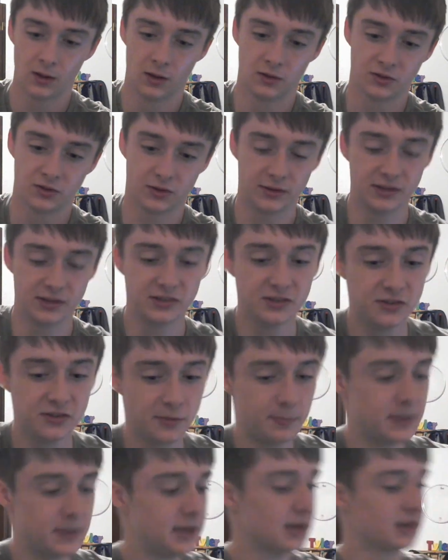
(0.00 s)
So this is the
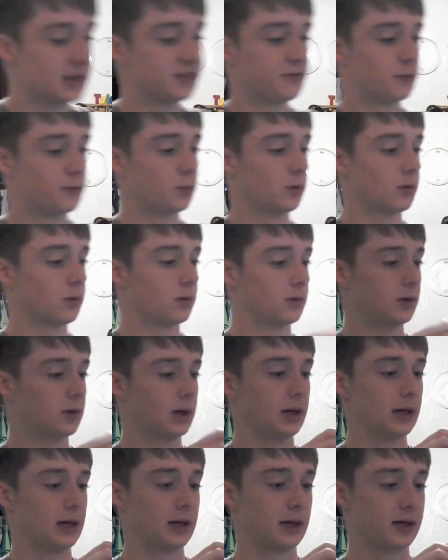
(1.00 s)

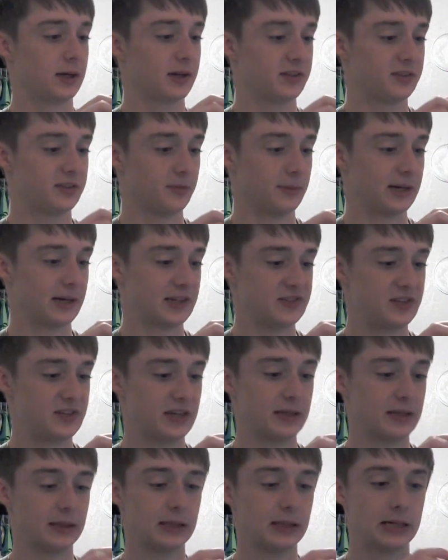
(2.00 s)
PS4 customized
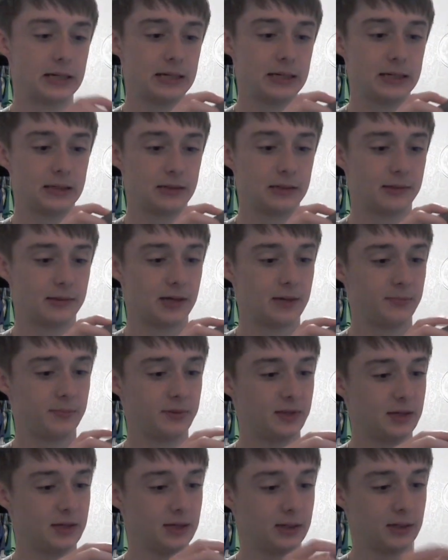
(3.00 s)
inline type
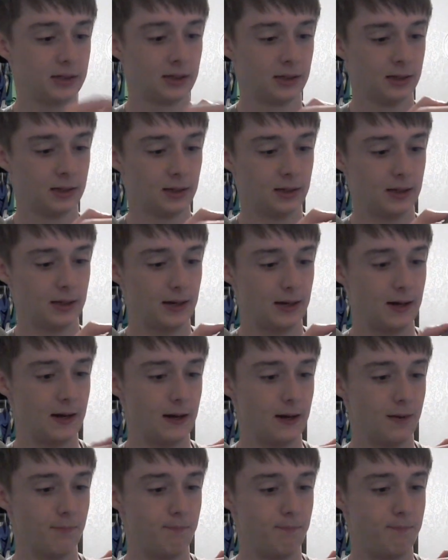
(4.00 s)
thing.
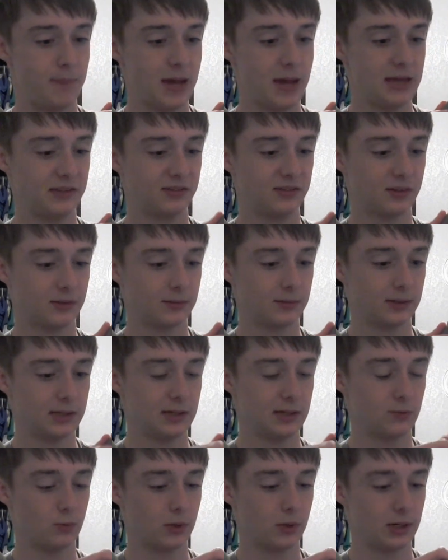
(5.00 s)

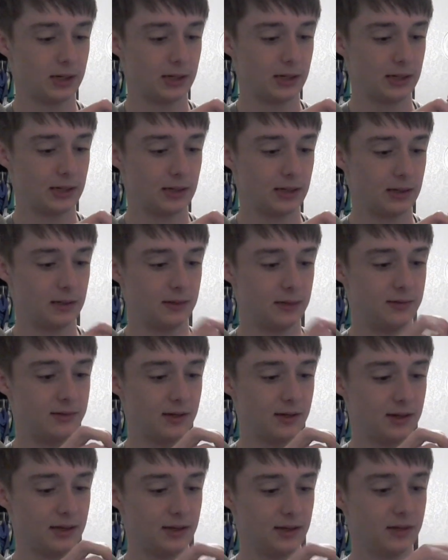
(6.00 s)
Basically, what it
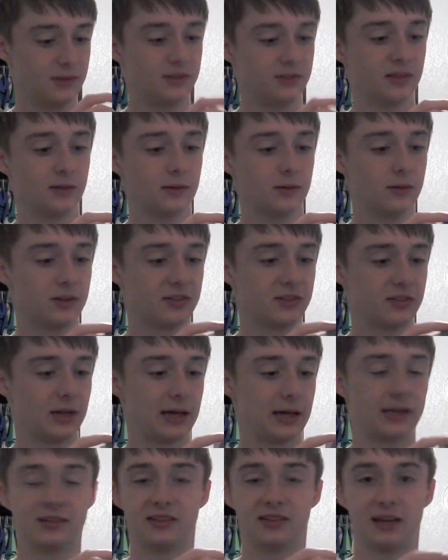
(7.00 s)
looks
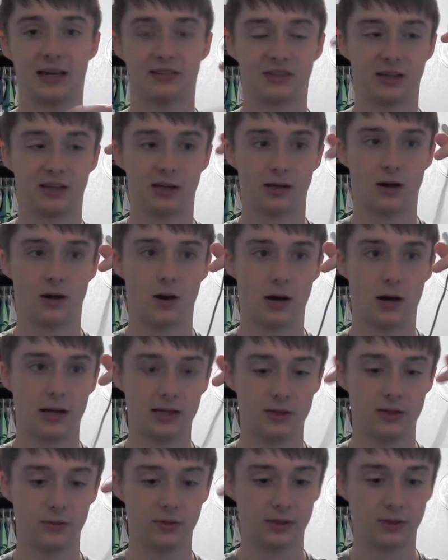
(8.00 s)
like is it has like an
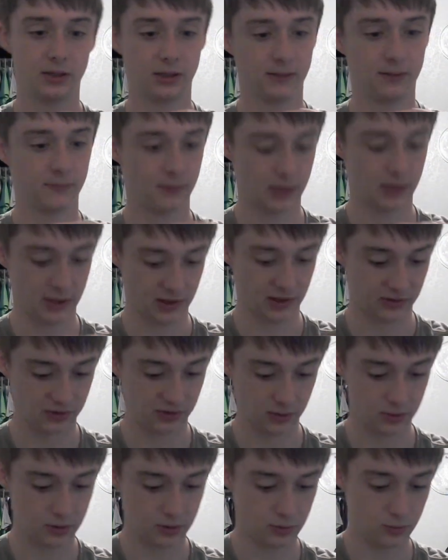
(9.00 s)
audio thing, so
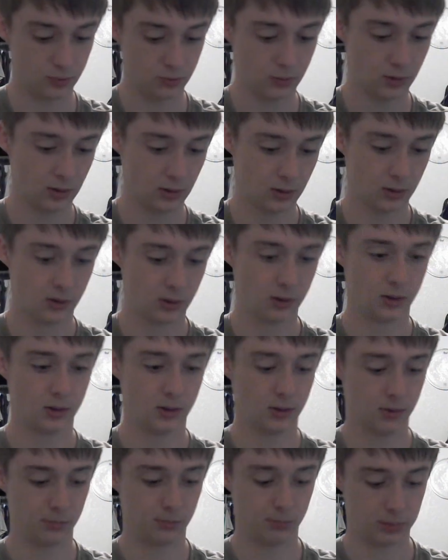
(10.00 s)
you
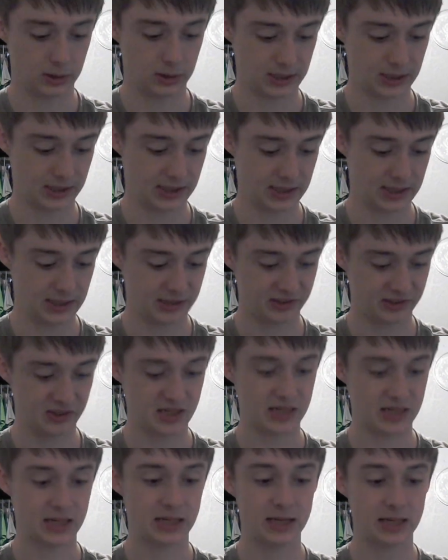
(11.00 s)
plug this
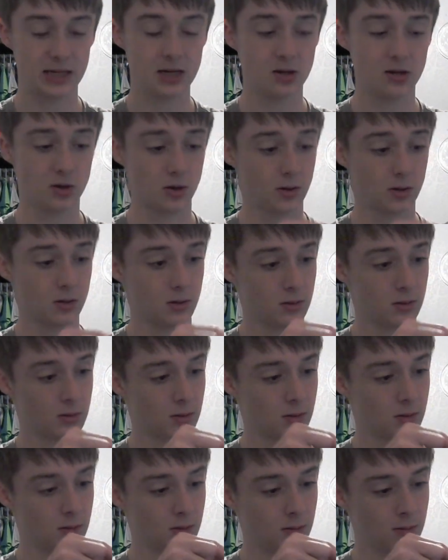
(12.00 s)
in here
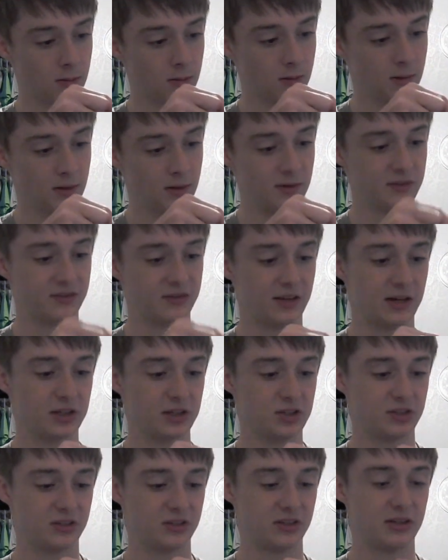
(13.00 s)
instead of
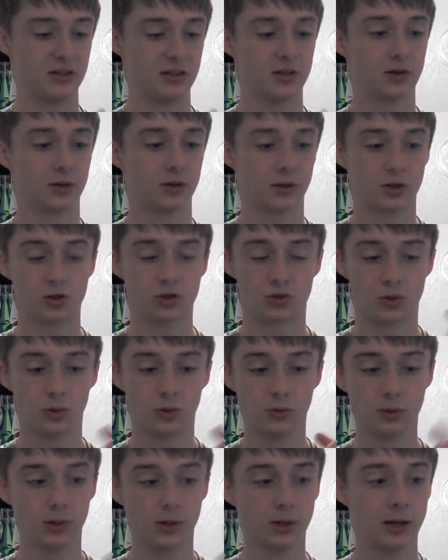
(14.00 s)
just into your
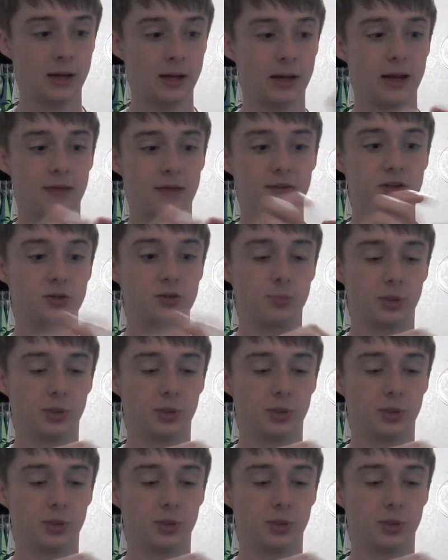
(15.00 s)
controller, then you